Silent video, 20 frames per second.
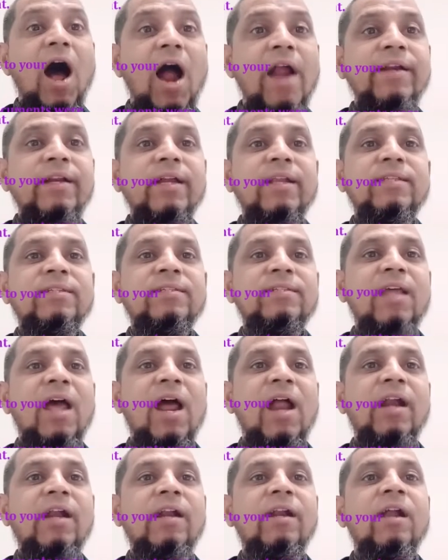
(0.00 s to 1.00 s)

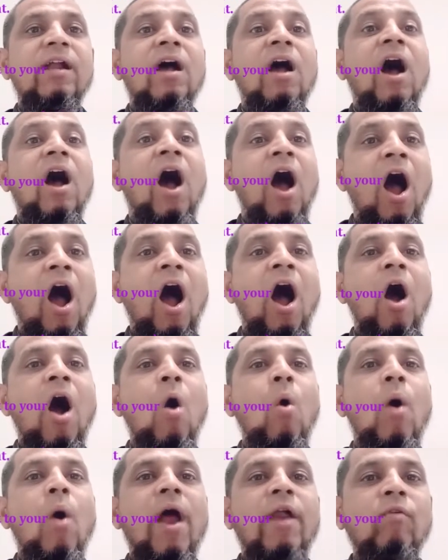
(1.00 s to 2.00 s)
understand
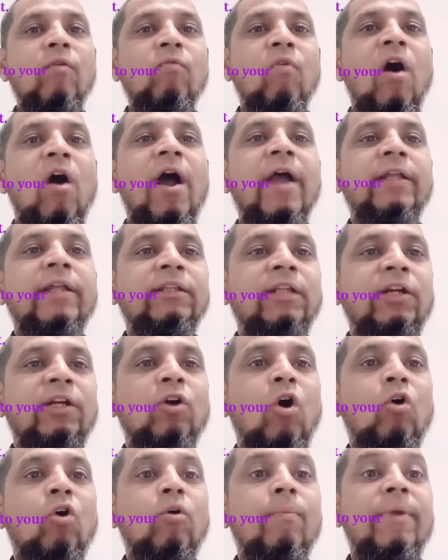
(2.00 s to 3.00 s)
how and why the
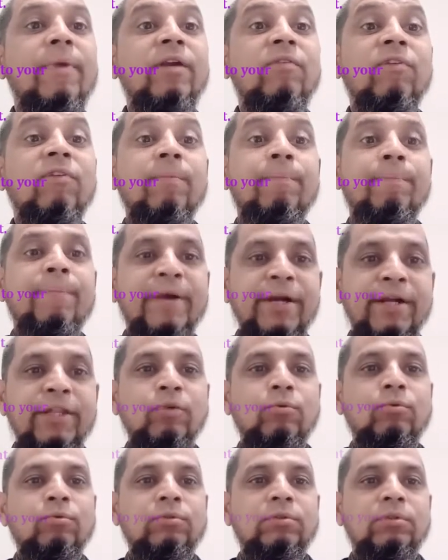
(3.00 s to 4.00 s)
document were
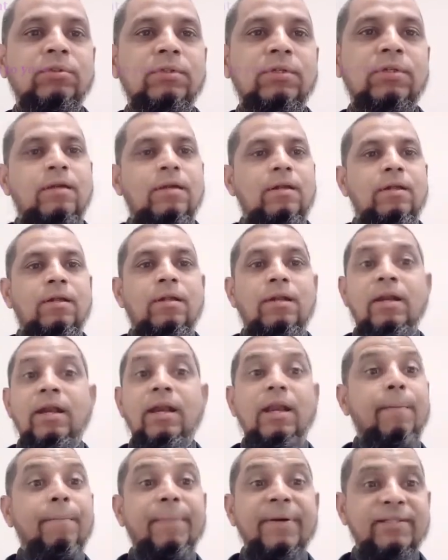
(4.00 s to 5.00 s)
produced.
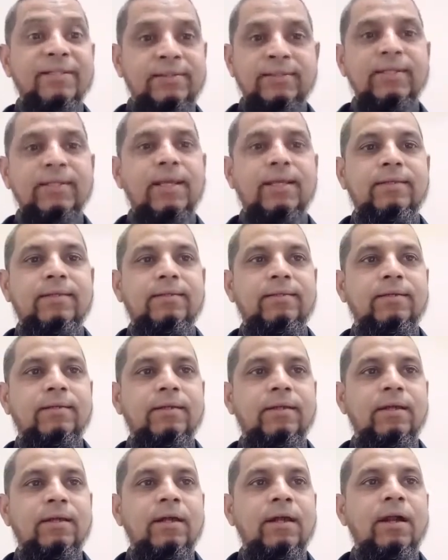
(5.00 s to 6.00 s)
Number 6,
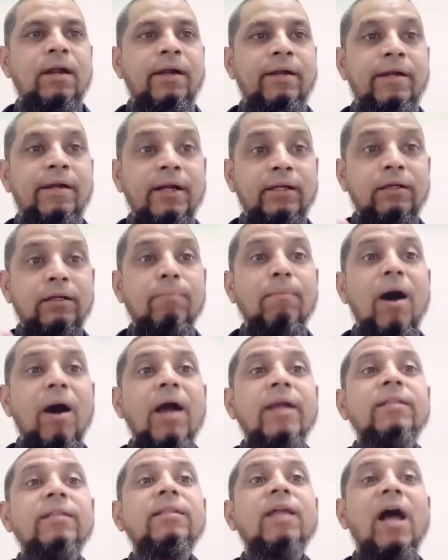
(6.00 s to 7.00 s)

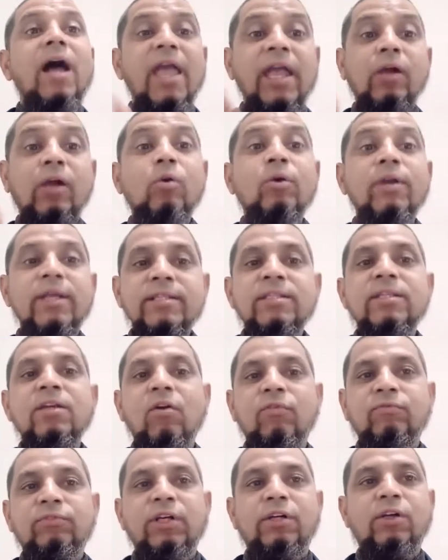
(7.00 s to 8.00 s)
determine the accuracy
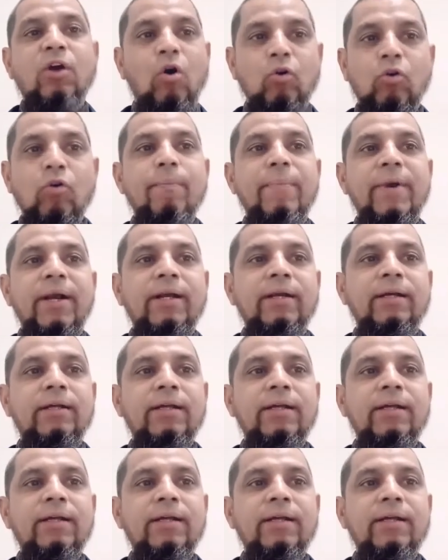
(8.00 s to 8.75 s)
of the document.